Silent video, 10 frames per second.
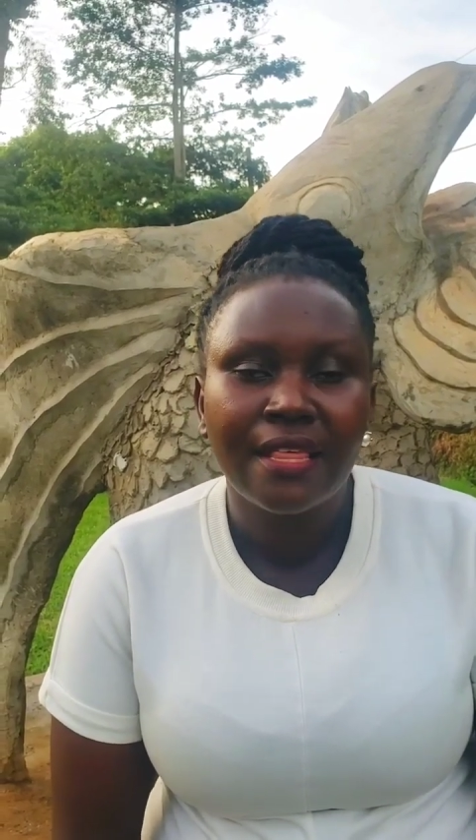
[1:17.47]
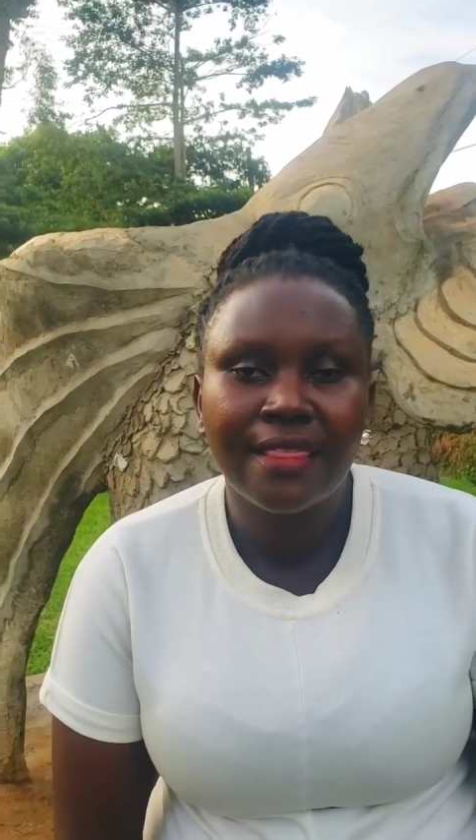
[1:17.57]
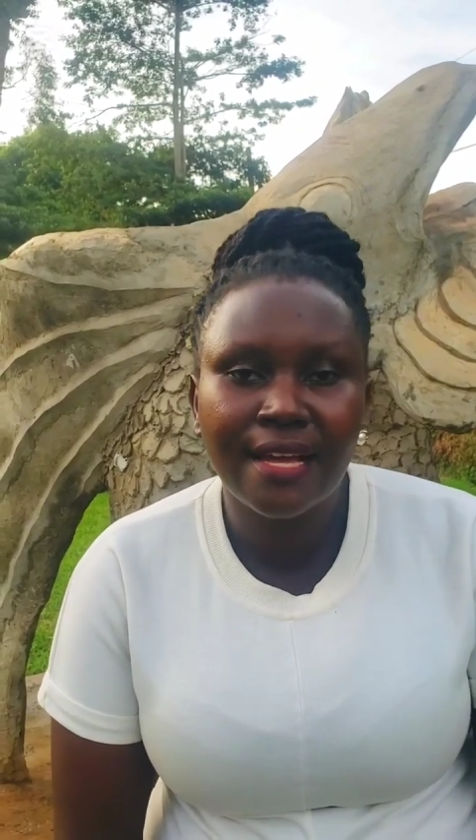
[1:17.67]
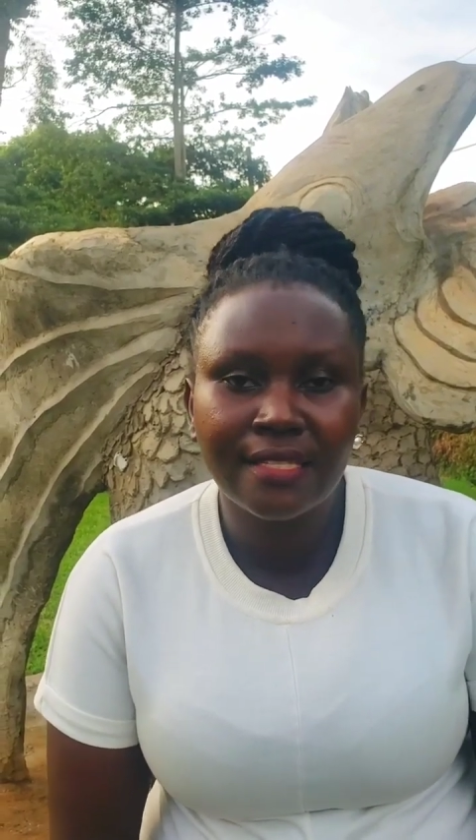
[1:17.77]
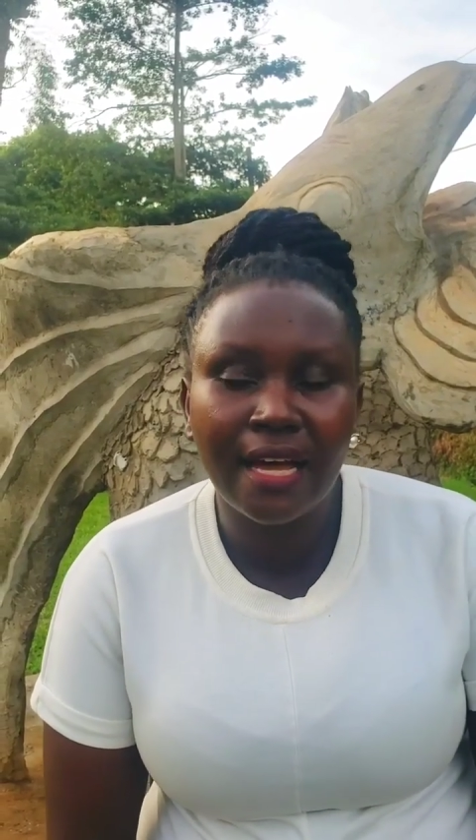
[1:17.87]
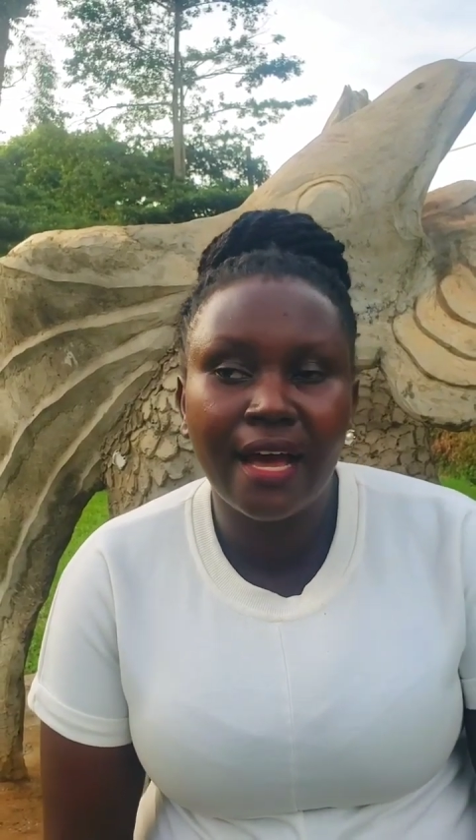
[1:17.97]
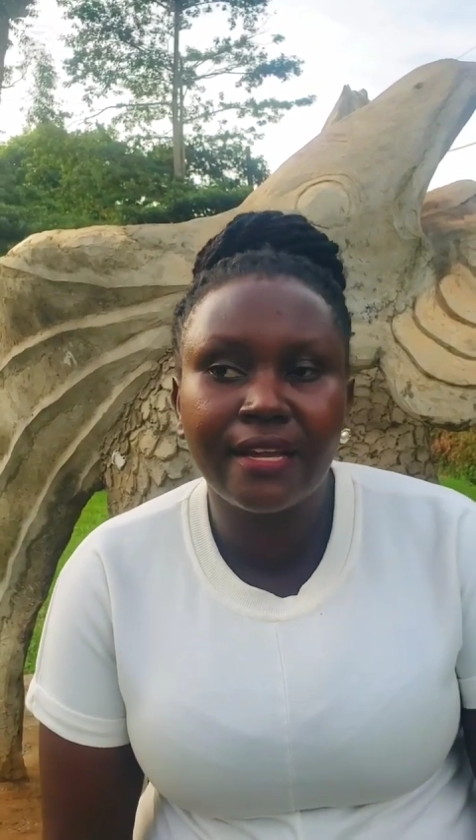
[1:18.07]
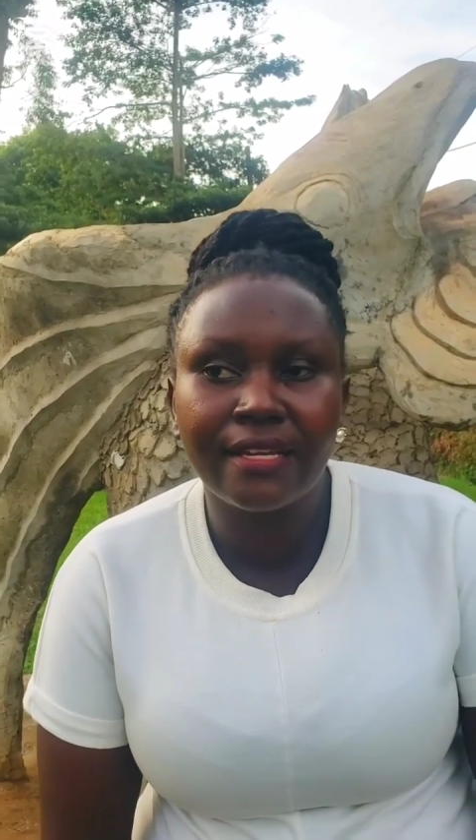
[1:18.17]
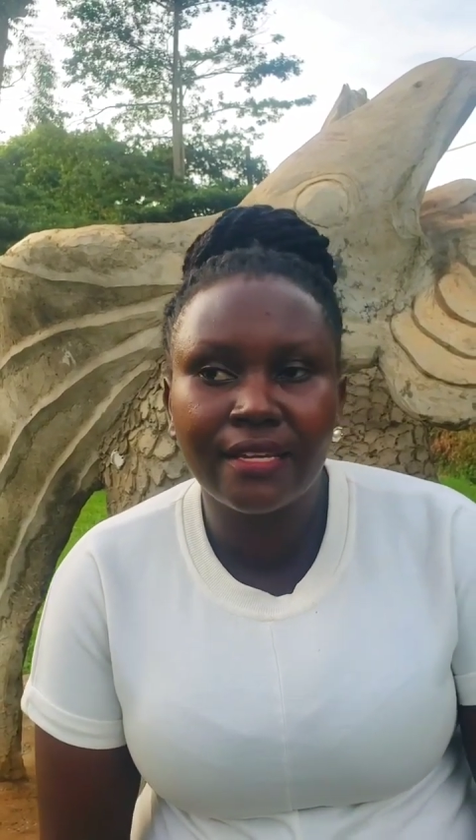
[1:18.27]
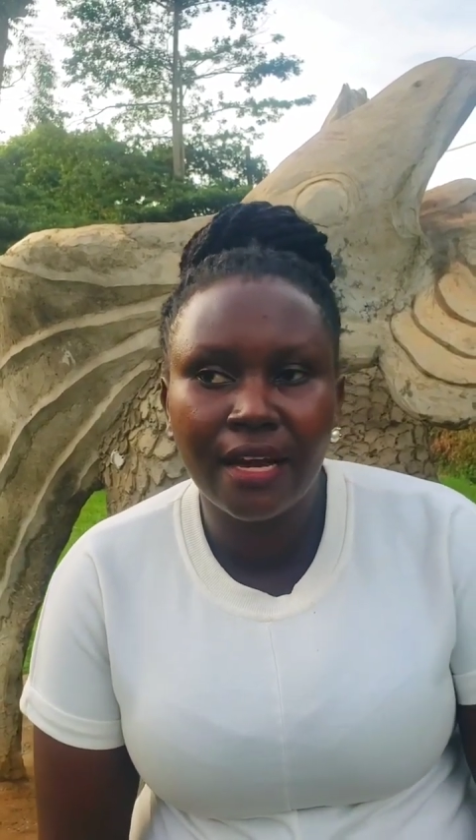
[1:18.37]
that are
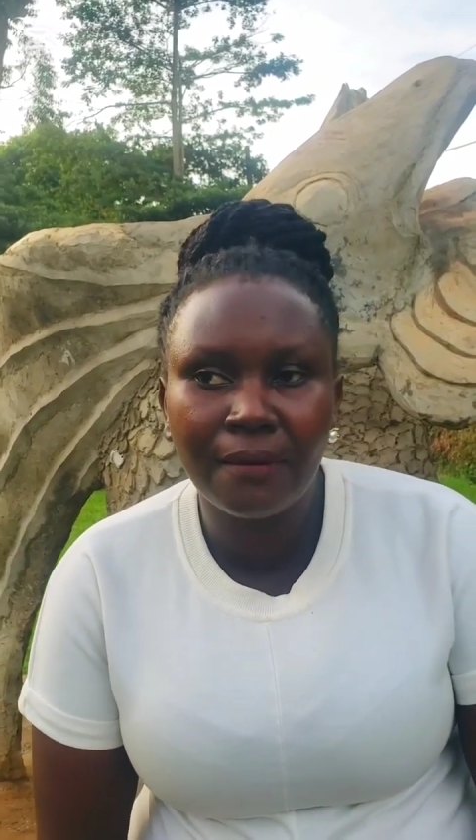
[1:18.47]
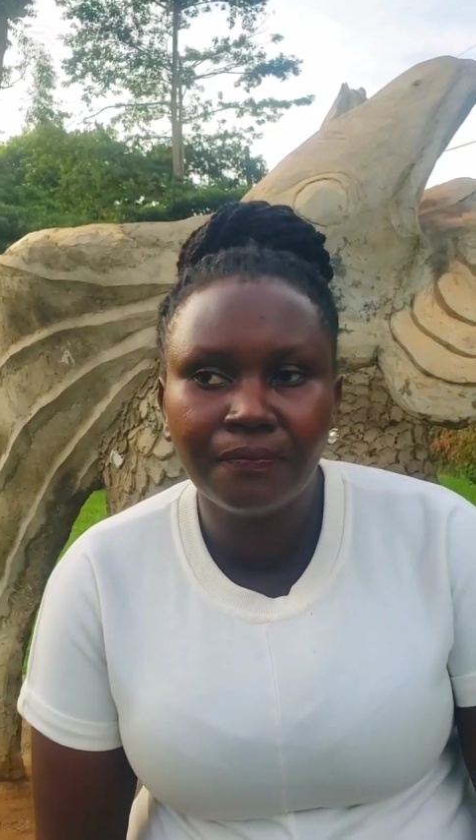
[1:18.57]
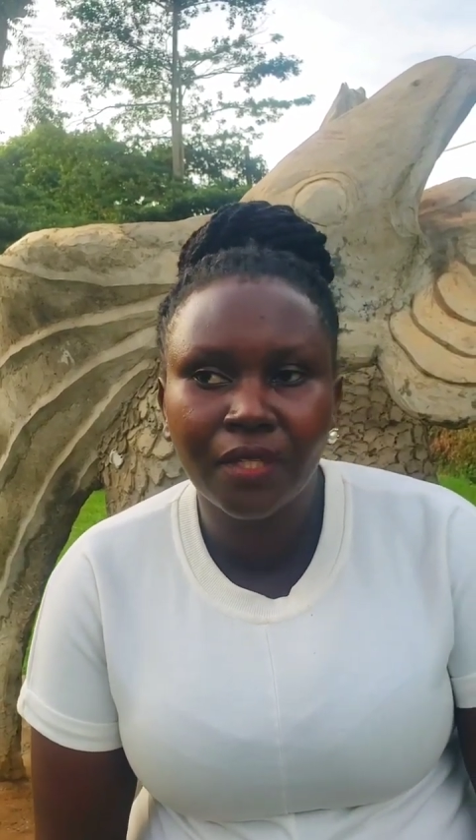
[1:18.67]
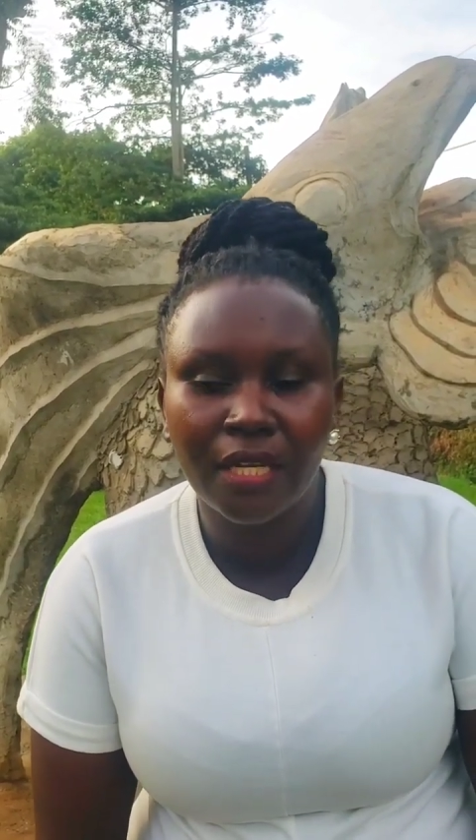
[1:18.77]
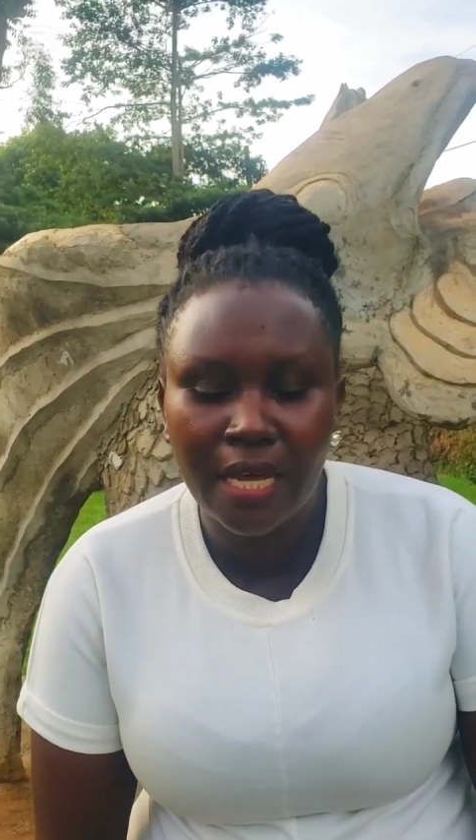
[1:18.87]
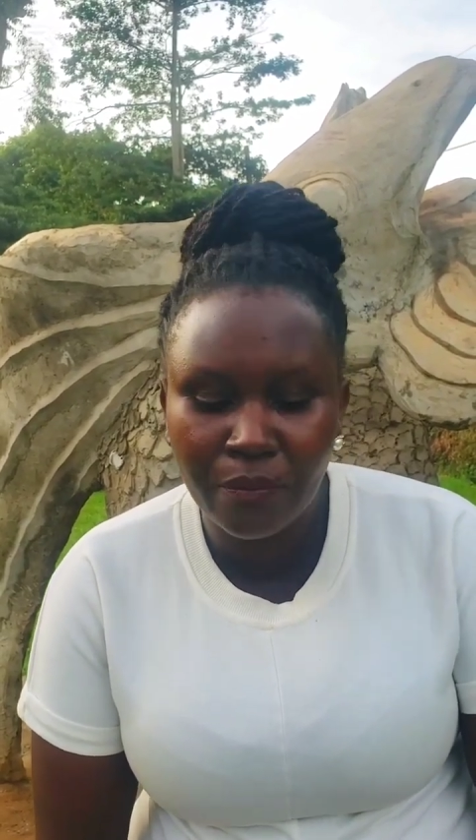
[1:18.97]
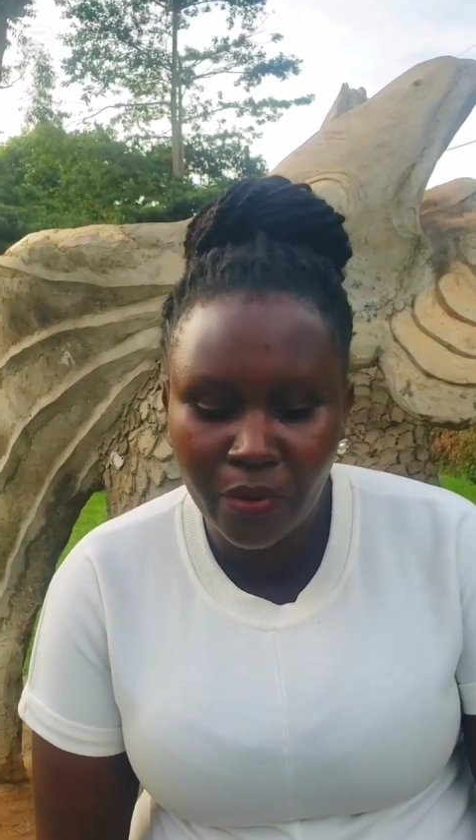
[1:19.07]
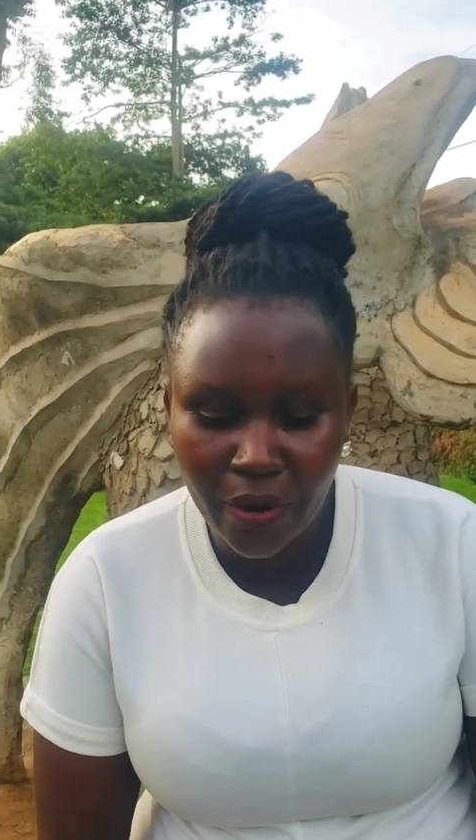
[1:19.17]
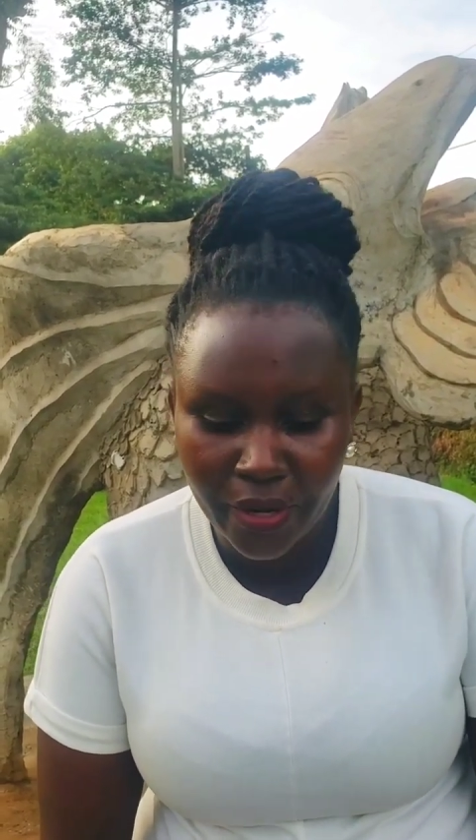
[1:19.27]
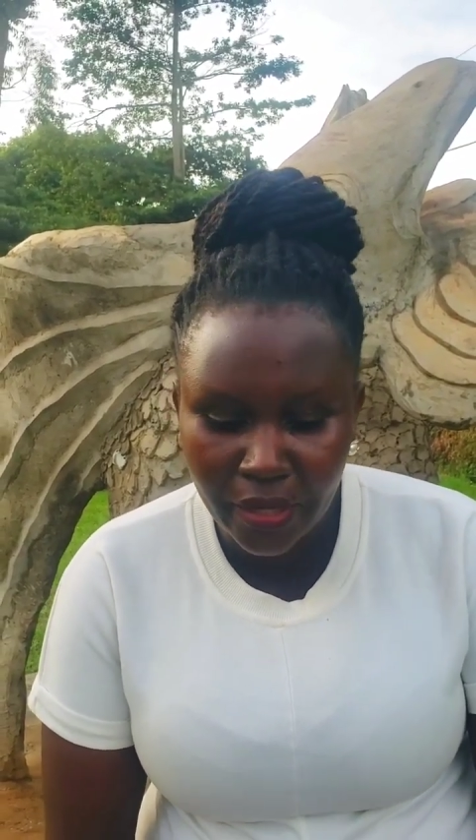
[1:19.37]
in the
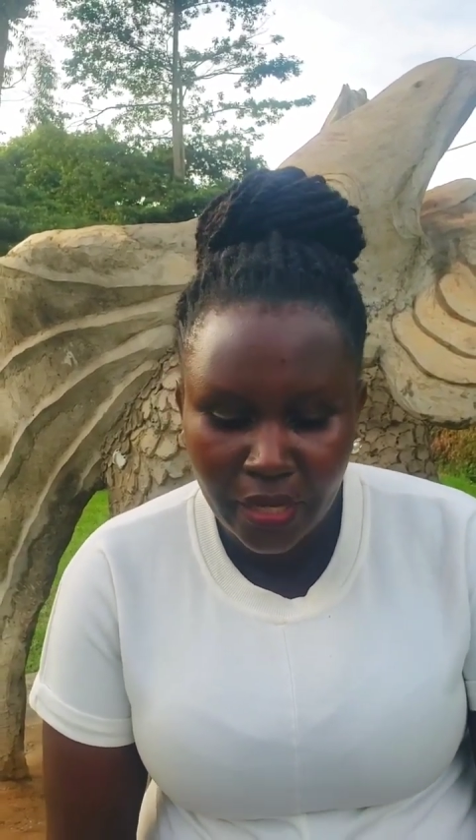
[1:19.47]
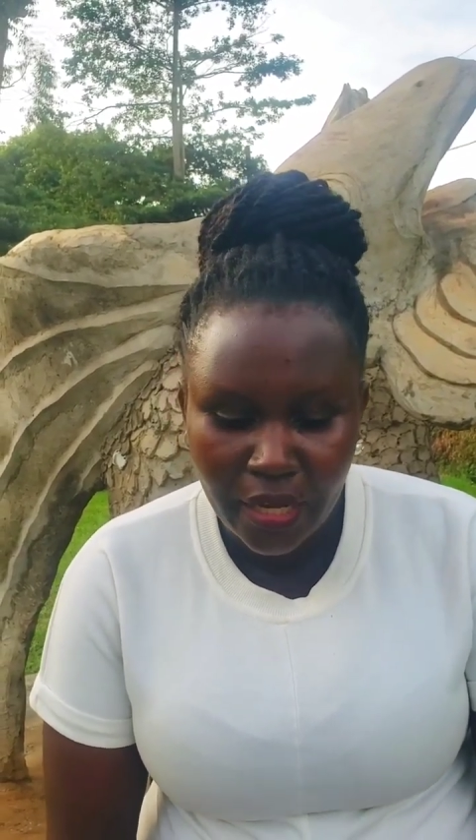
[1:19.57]
library.